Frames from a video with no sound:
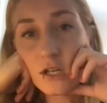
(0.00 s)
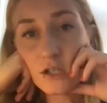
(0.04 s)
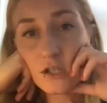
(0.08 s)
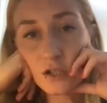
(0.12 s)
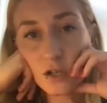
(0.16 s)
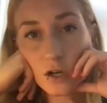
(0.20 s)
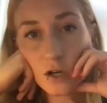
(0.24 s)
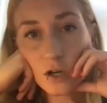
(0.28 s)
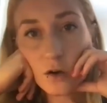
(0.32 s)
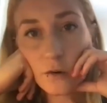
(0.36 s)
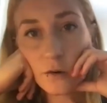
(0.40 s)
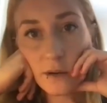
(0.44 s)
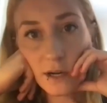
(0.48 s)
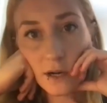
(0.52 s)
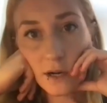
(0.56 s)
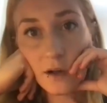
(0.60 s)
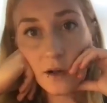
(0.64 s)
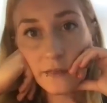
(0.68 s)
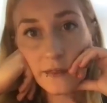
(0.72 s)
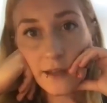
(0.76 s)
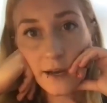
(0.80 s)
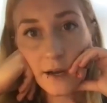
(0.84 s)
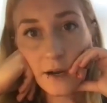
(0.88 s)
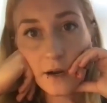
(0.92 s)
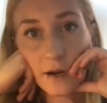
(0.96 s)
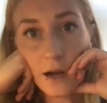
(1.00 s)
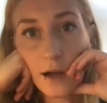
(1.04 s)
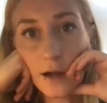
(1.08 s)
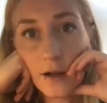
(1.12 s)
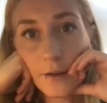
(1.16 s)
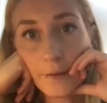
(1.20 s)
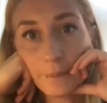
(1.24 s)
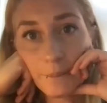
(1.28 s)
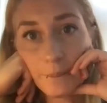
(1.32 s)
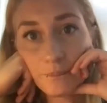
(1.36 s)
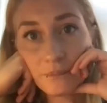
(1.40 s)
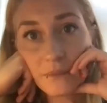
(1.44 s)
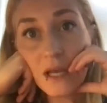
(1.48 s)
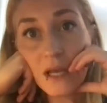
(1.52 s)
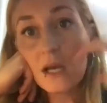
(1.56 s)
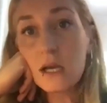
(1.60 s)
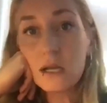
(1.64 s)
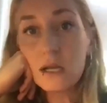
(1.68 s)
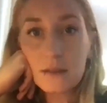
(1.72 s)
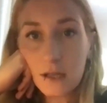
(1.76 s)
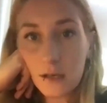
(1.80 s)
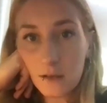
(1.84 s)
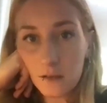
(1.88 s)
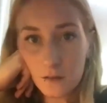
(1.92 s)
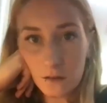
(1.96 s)
going on there
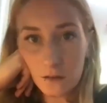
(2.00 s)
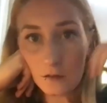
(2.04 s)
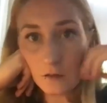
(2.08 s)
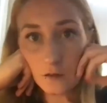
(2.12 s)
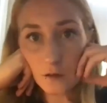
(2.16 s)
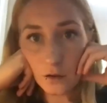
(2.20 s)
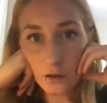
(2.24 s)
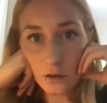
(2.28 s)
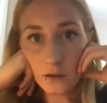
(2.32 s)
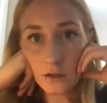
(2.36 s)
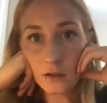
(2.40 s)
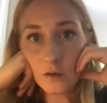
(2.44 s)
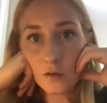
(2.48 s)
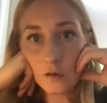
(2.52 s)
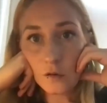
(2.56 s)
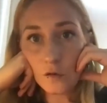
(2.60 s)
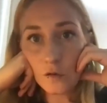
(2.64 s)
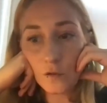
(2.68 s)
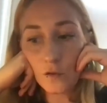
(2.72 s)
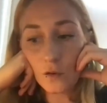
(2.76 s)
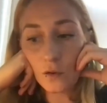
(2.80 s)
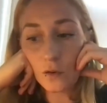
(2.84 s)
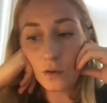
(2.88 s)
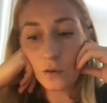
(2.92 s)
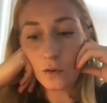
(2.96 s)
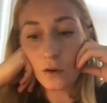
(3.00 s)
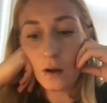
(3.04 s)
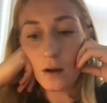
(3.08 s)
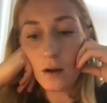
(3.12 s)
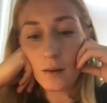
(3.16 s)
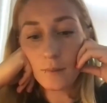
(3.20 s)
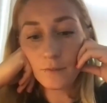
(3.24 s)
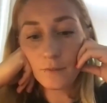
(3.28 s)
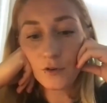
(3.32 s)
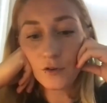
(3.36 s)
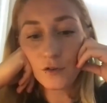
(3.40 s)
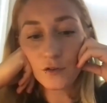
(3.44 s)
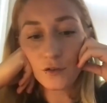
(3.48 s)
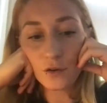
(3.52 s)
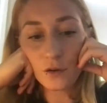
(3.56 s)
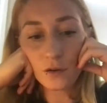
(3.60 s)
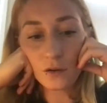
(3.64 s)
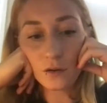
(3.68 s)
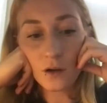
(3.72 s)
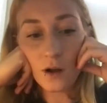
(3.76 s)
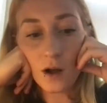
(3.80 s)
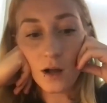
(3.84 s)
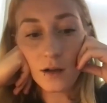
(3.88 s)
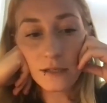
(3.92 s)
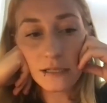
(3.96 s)
that is like certainly useful for certain
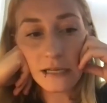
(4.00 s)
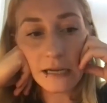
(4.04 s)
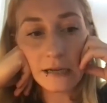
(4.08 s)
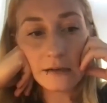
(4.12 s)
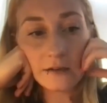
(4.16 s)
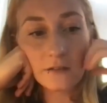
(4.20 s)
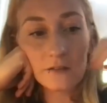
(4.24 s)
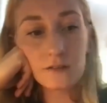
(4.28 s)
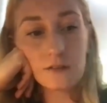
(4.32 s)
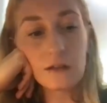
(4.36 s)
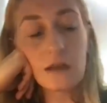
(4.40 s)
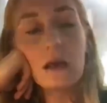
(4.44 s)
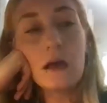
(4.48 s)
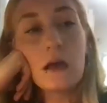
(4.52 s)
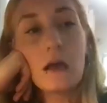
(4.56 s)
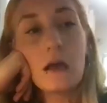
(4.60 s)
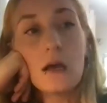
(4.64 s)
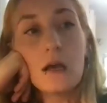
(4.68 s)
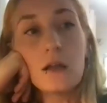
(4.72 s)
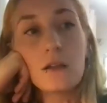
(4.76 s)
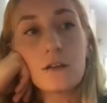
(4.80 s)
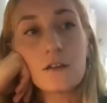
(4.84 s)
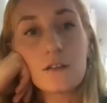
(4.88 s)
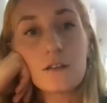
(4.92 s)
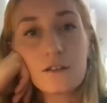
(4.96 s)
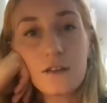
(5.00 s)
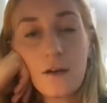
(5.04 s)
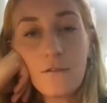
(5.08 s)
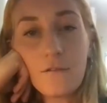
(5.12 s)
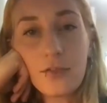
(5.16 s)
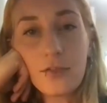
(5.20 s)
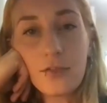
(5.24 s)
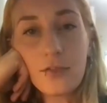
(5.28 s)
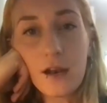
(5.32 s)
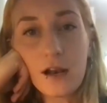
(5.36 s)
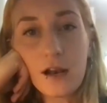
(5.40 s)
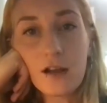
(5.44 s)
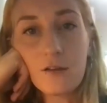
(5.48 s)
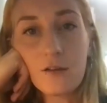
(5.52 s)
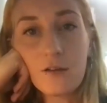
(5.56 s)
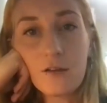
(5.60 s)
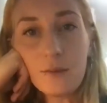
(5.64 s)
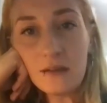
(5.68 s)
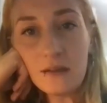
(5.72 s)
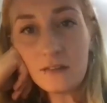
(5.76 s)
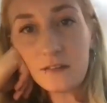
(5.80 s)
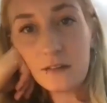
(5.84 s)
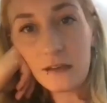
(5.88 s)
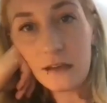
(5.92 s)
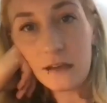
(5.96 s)
contexts. The stuff that I've been
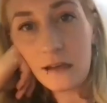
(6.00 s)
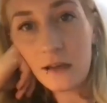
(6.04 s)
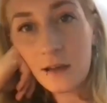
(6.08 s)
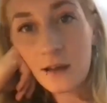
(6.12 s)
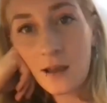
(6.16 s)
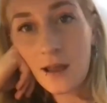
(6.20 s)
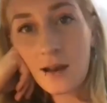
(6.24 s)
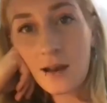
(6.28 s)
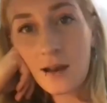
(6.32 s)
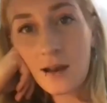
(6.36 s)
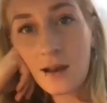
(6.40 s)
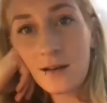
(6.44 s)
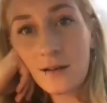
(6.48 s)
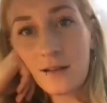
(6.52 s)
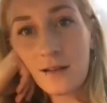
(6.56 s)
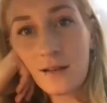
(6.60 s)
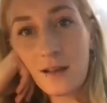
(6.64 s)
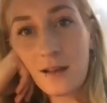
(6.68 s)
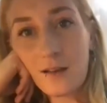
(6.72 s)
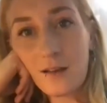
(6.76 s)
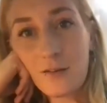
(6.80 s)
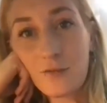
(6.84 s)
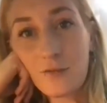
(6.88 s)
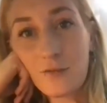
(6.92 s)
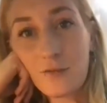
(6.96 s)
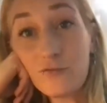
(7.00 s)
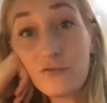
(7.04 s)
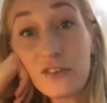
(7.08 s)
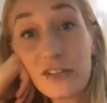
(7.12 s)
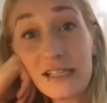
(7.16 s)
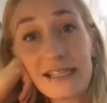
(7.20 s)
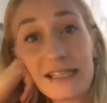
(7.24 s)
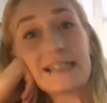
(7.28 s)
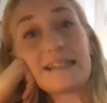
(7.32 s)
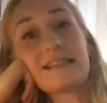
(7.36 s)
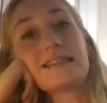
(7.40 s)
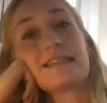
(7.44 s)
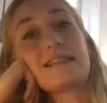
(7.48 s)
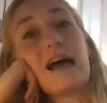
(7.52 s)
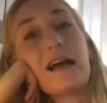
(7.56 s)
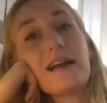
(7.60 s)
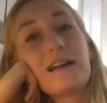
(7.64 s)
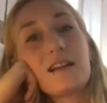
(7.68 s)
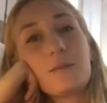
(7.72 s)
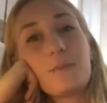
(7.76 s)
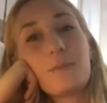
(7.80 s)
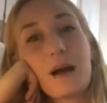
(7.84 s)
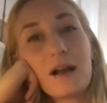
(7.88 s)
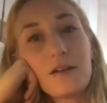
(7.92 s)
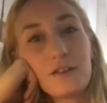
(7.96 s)
seeing and like really excited by
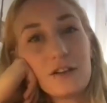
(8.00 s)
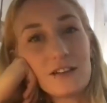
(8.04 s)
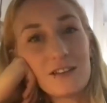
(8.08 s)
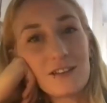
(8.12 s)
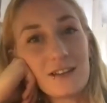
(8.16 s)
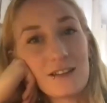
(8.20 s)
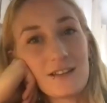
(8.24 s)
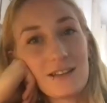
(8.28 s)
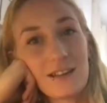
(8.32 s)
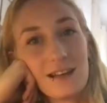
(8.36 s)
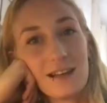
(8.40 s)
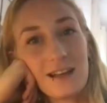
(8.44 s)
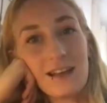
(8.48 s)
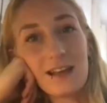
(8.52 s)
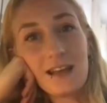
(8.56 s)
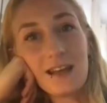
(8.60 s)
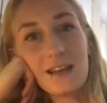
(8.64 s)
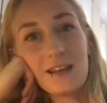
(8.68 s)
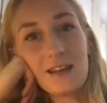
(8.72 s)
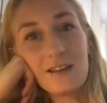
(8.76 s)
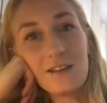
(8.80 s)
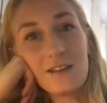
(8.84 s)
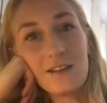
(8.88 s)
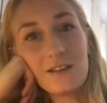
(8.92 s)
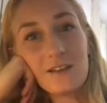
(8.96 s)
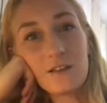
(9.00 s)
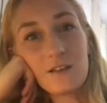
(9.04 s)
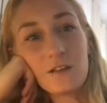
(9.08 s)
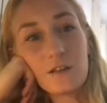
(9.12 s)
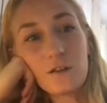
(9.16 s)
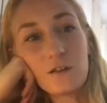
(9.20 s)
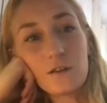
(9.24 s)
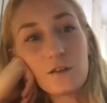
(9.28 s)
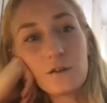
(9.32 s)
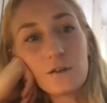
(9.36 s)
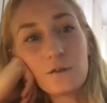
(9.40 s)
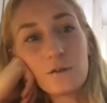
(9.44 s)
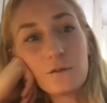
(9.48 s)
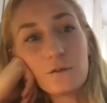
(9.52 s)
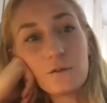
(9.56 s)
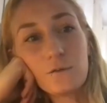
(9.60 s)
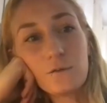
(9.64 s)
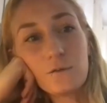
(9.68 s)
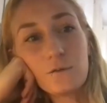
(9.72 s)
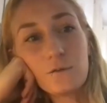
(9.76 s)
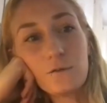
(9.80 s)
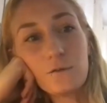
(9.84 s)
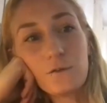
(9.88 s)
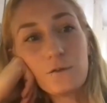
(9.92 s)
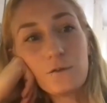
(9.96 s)
recently is folks
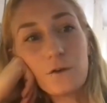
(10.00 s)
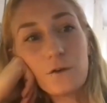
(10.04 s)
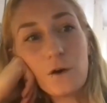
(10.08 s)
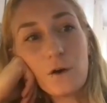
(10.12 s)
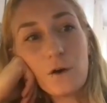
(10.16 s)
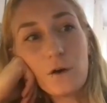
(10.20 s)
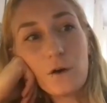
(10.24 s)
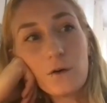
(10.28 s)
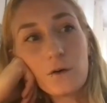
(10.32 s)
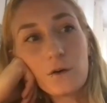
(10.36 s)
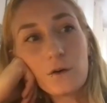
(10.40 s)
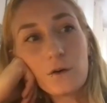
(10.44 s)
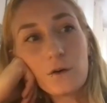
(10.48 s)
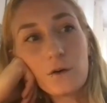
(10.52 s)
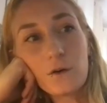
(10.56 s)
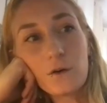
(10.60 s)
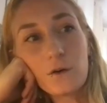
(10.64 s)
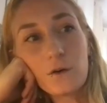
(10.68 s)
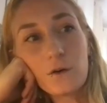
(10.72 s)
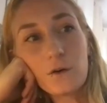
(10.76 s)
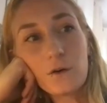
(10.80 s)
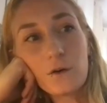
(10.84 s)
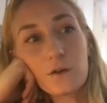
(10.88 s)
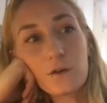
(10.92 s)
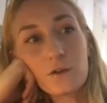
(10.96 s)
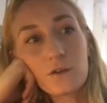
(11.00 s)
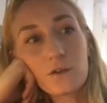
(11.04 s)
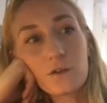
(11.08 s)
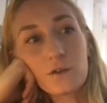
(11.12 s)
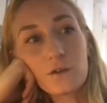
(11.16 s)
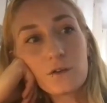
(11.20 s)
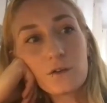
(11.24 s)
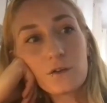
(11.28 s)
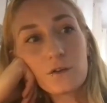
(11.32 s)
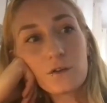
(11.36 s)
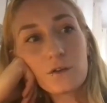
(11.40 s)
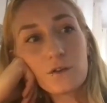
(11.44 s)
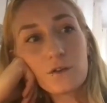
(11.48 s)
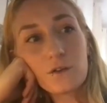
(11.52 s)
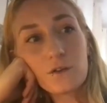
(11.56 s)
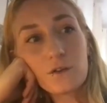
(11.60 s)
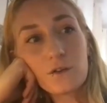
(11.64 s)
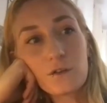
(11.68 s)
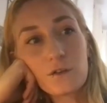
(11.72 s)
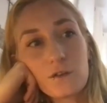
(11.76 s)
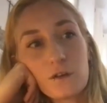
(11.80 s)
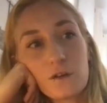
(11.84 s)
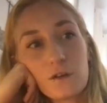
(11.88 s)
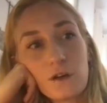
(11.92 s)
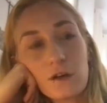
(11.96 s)
making artworks that are sort of
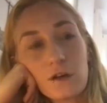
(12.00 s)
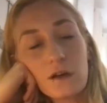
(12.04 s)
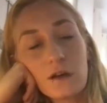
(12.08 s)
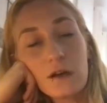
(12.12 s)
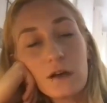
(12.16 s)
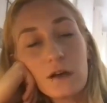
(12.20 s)
like in